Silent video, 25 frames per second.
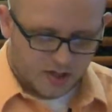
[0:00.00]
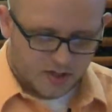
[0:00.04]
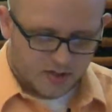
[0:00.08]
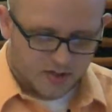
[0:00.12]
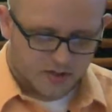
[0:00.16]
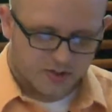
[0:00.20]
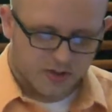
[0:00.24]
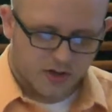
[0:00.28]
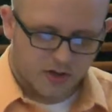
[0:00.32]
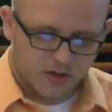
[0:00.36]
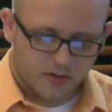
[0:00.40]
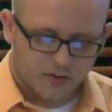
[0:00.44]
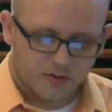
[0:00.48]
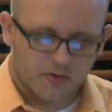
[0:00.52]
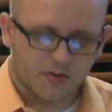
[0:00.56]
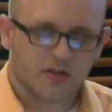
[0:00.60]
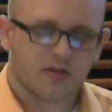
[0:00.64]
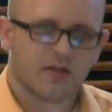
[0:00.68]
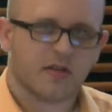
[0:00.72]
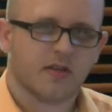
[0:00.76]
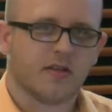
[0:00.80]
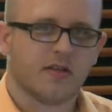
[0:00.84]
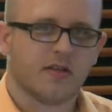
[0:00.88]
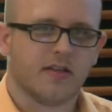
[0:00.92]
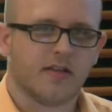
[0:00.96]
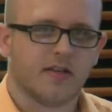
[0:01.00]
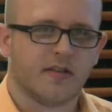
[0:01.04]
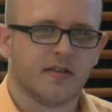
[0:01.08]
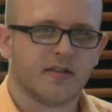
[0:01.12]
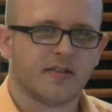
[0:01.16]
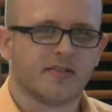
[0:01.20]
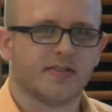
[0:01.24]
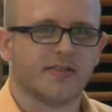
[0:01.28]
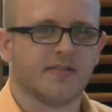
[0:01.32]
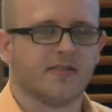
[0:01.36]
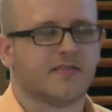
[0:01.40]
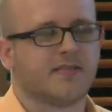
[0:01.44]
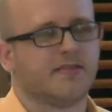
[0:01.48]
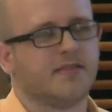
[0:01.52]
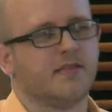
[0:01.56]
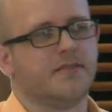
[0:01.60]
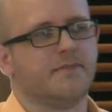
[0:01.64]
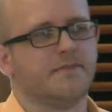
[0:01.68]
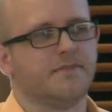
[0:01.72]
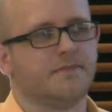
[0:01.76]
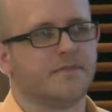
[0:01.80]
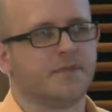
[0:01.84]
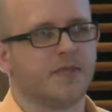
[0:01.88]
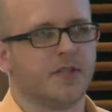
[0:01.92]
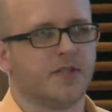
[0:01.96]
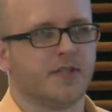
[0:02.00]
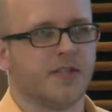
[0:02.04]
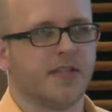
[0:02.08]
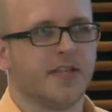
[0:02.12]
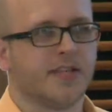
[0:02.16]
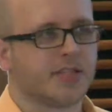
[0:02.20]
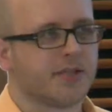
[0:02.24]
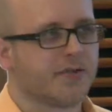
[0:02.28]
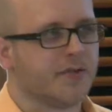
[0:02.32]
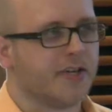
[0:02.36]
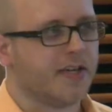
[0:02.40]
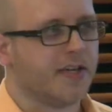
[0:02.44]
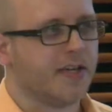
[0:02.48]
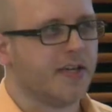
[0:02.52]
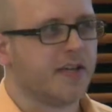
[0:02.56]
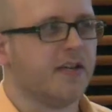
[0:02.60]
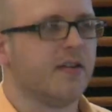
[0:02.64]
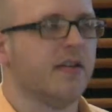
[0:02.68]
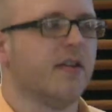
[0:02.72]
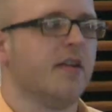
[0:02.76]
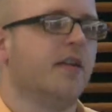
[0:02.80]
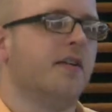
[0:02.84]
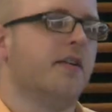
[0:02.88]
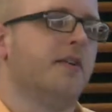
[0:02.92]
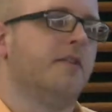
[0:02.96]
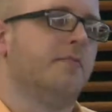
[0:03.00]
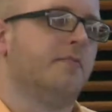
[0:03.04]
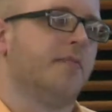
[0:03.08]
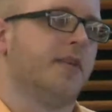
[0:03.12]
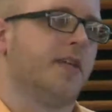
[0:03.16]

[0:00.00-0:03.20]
So there's a history here